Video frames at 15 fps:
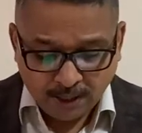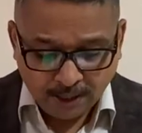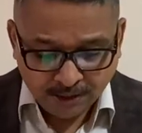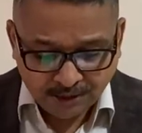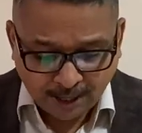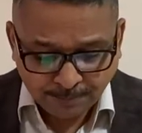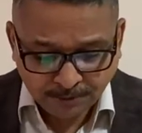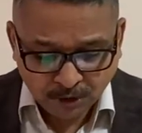
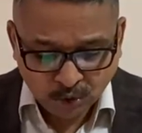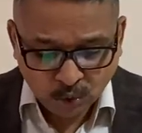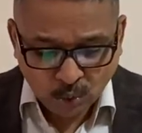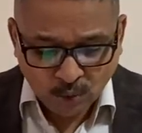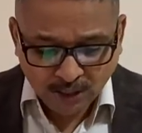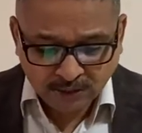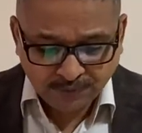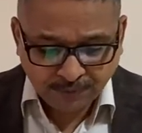chapter 2,
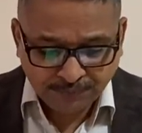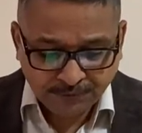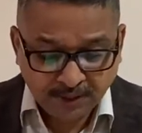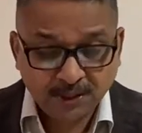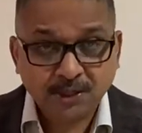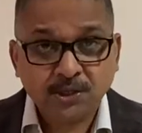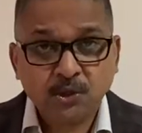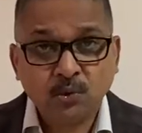verse
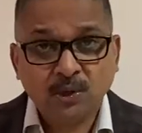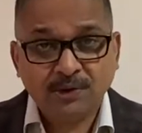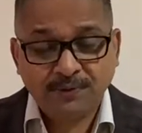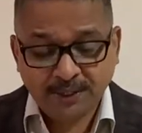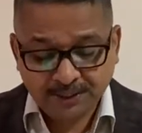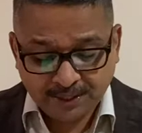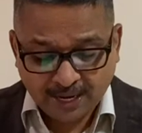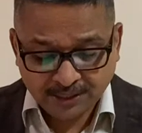15 in New
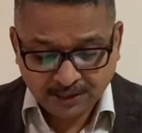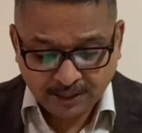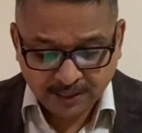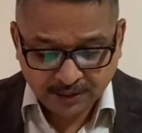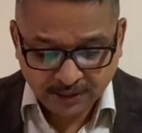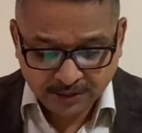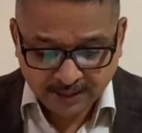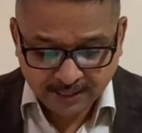Living
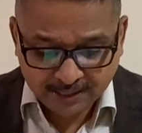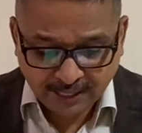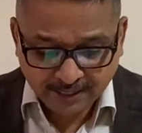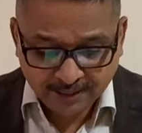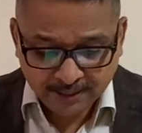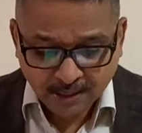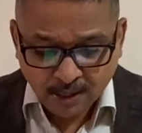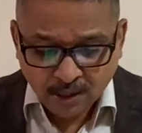Translation says like
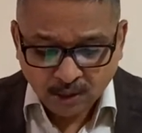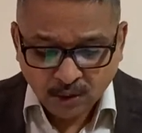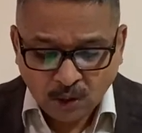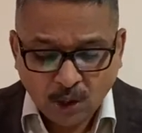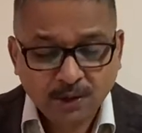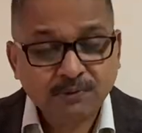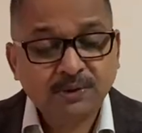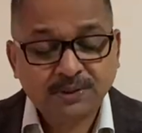this
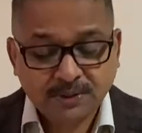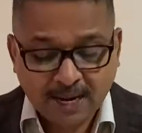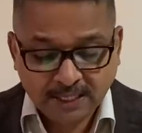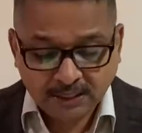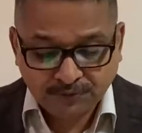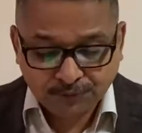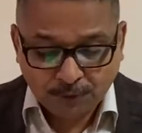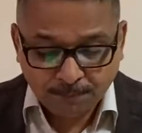God will
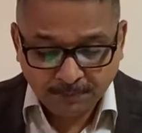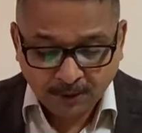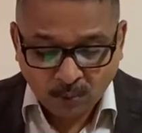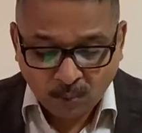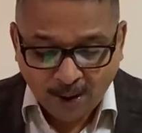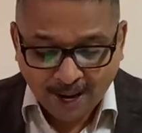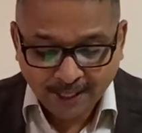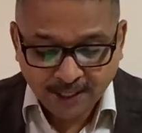transform the
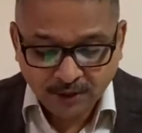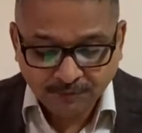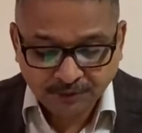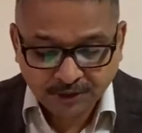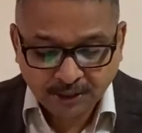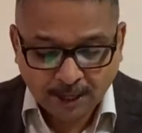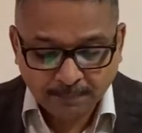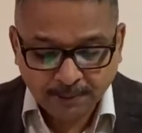valley of
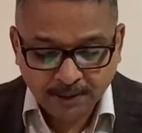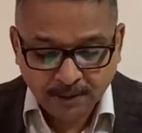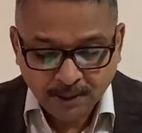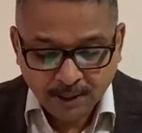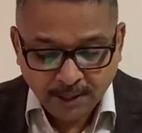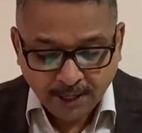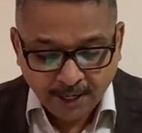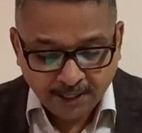trouble
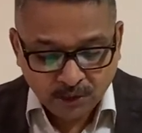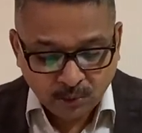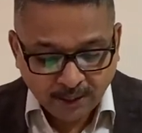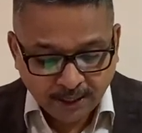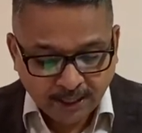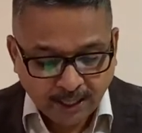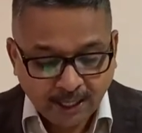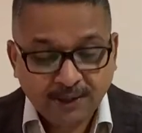into a
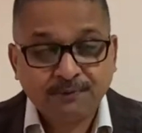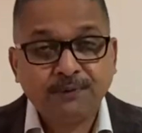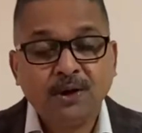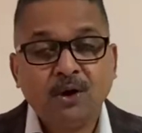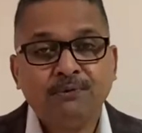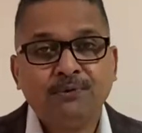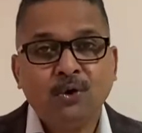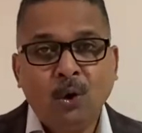gateway
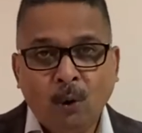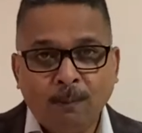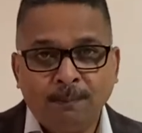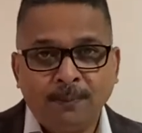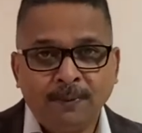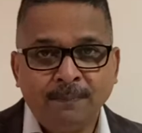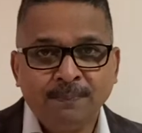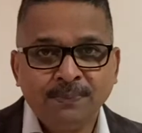of hope.
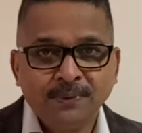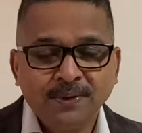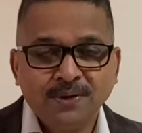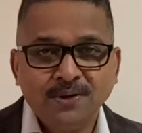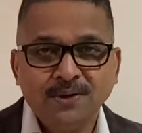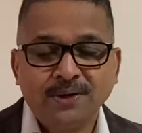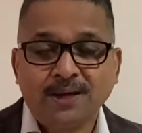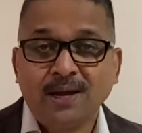
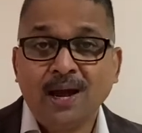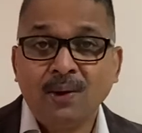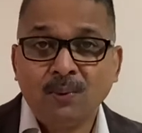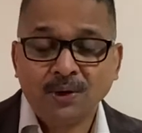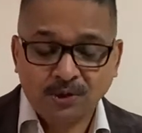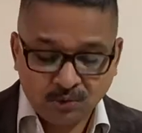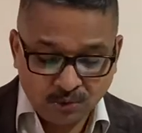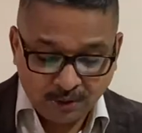Okay, I
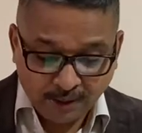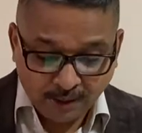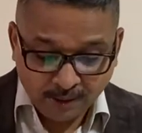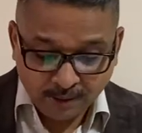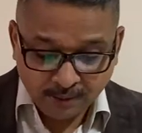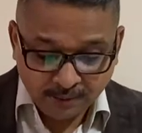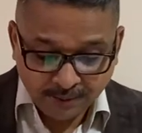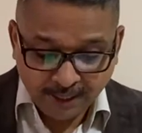want to
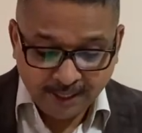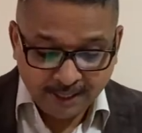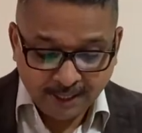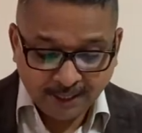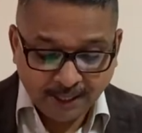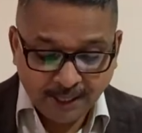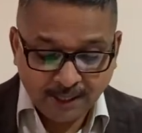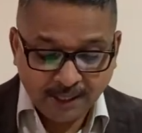read it
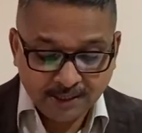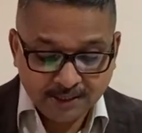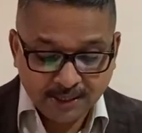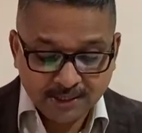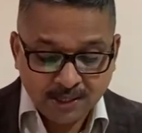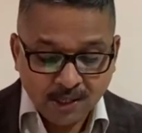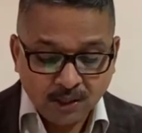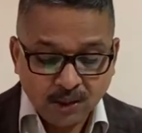again. It
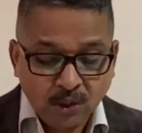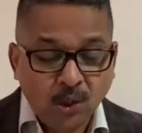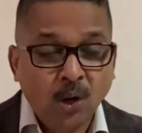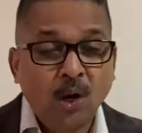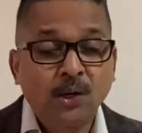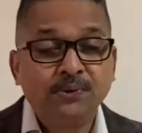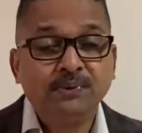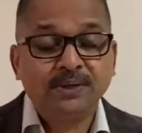says,
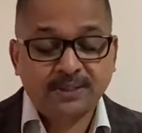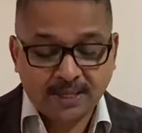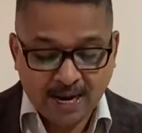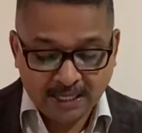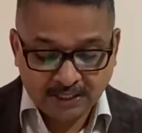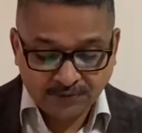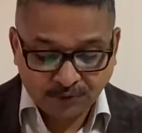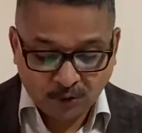God will
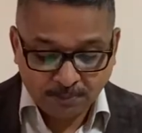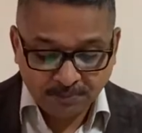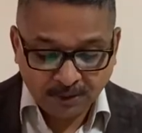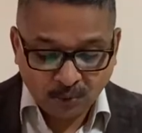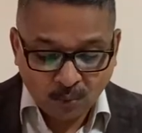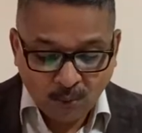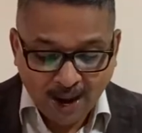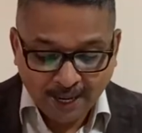transform the
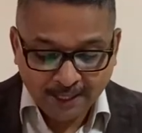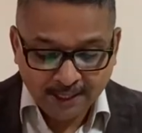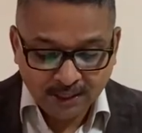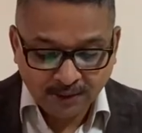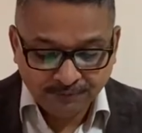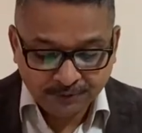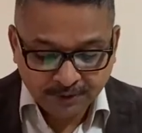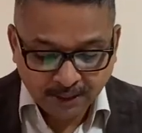valley
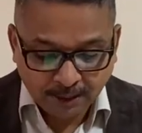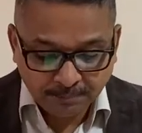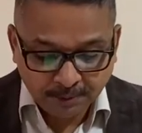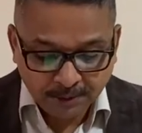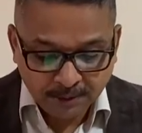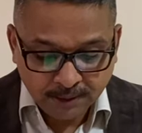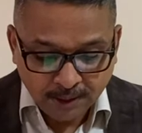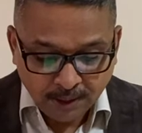of
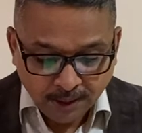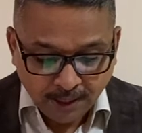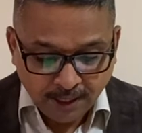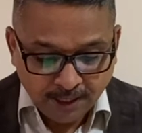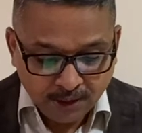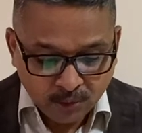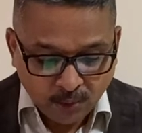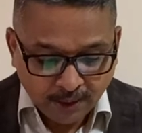trouble
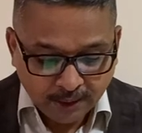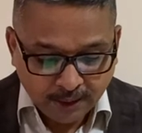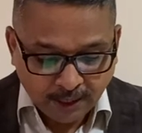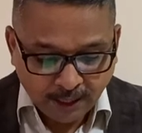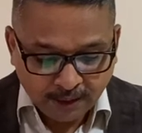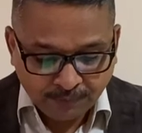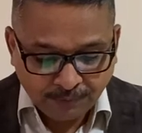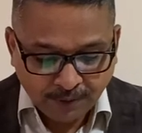into a
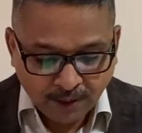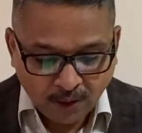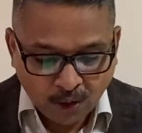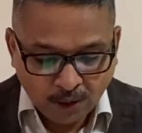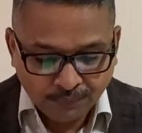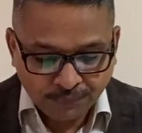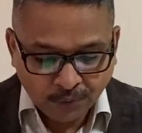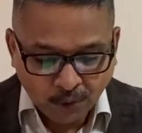gateway
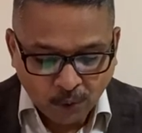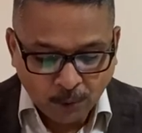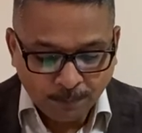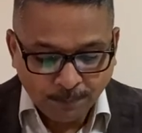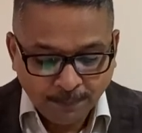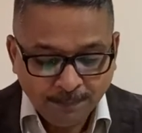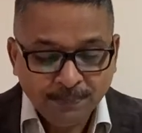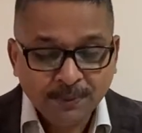of hope.
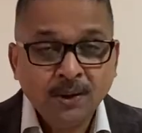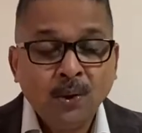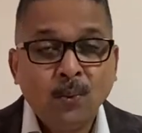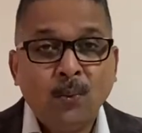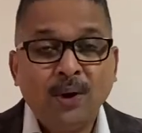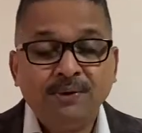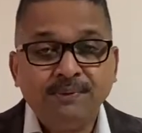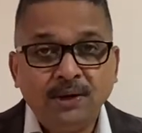
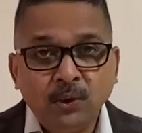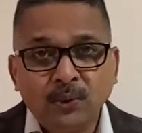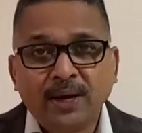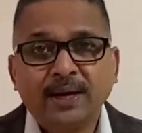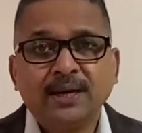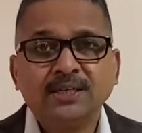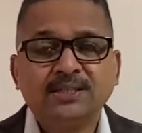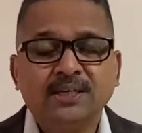When we look
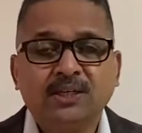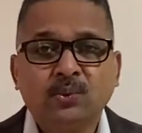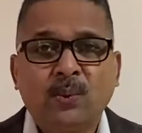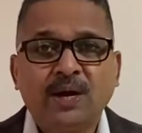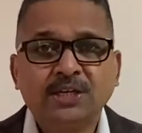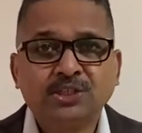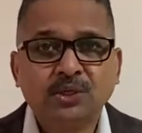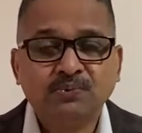at a
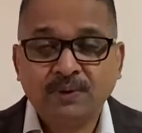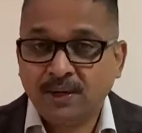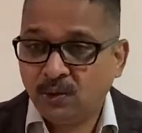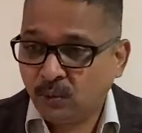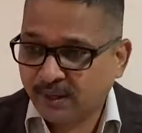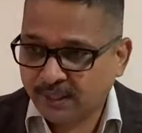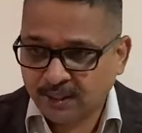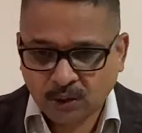situation, when we
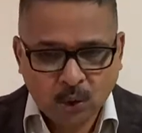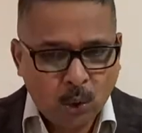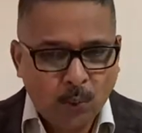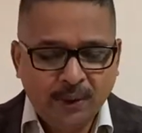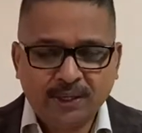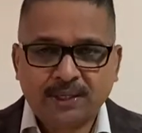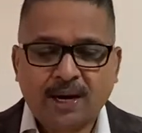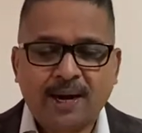look at the
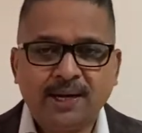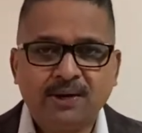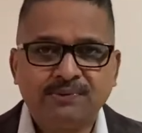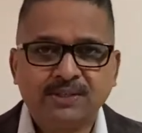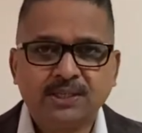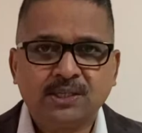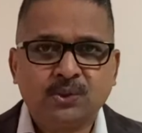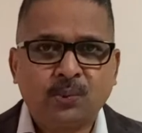COVID kind of a
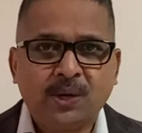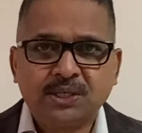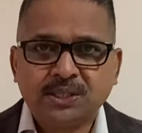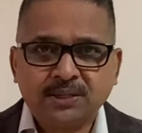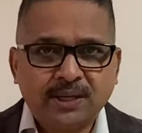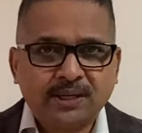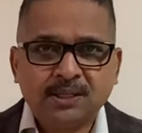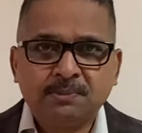
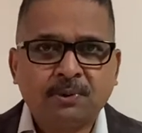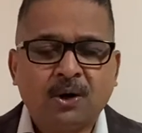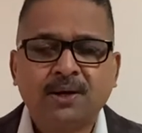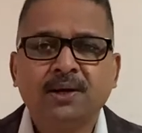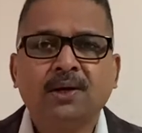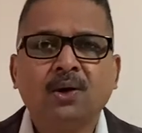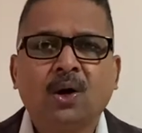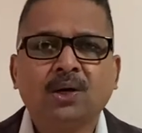situation that is brought
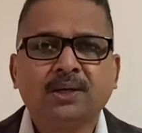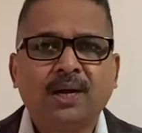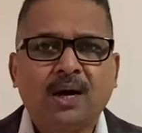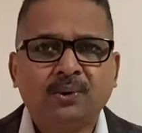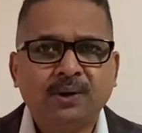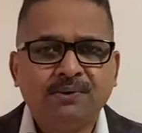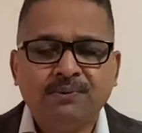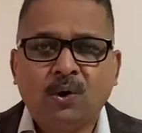in
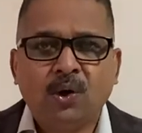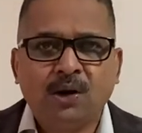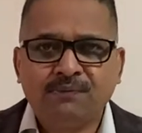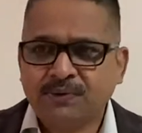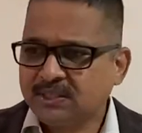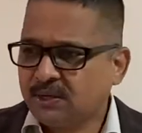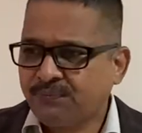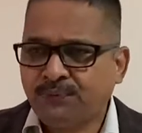lockdown and all of
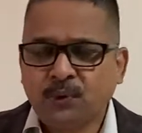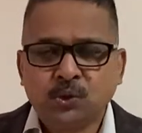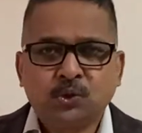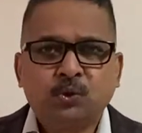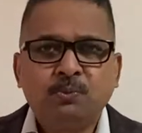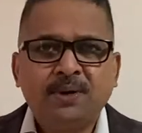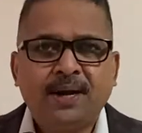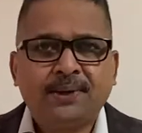us are forced
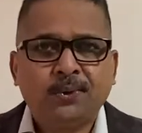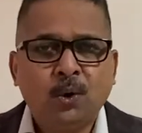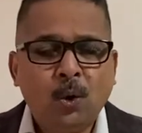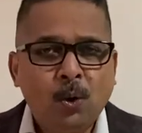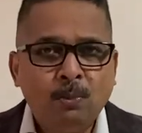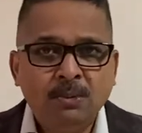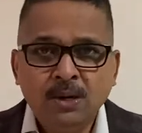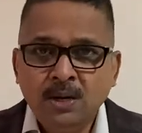to be at
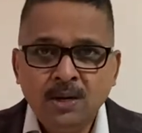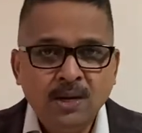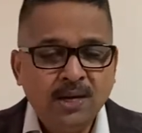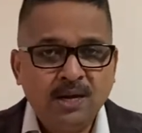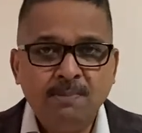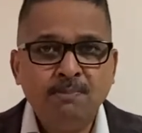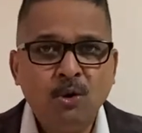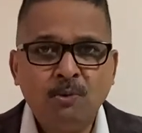home,
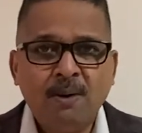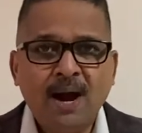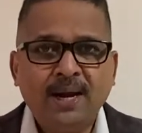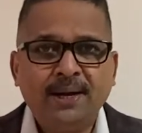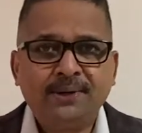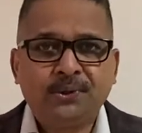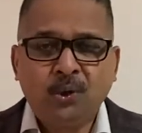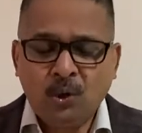immobile
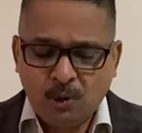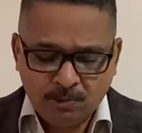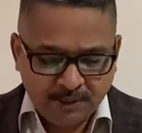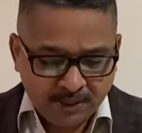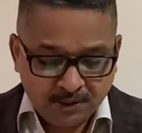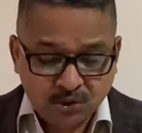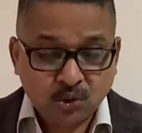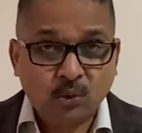at home,
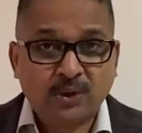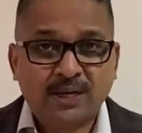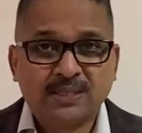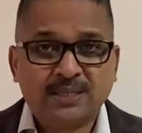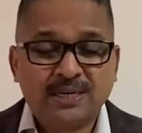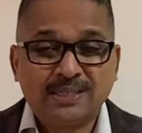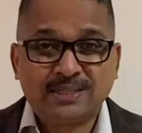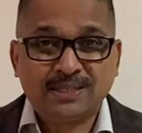and so
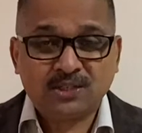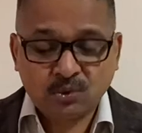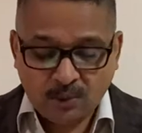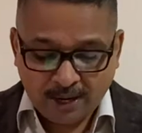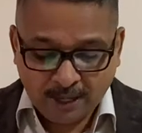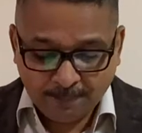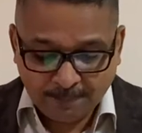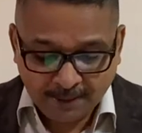restless and so
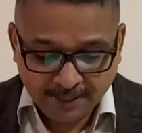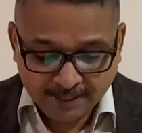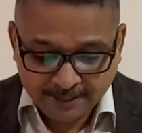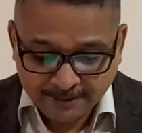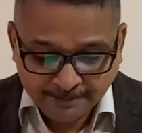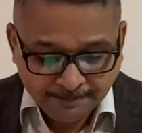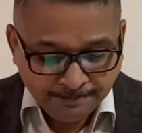helpless,